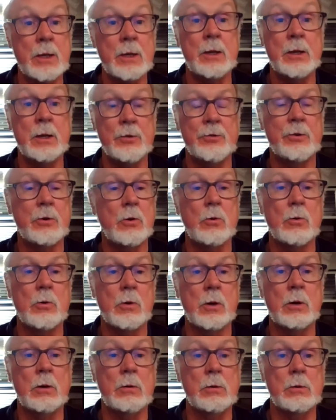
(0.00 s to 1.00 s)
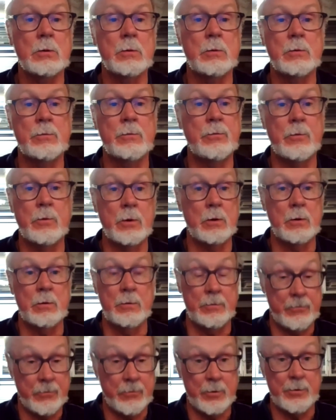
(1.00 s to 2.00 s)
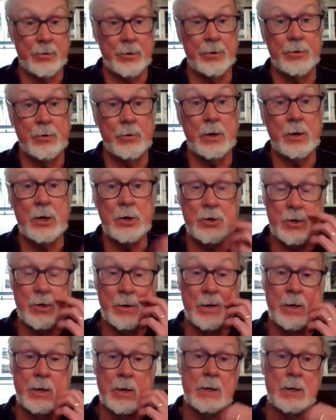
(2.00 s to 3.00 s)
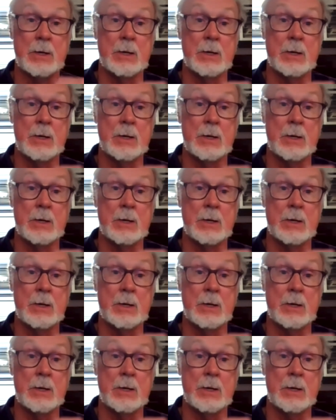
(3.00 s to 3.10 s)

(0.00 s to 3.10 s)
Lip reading: in his corps for the duration.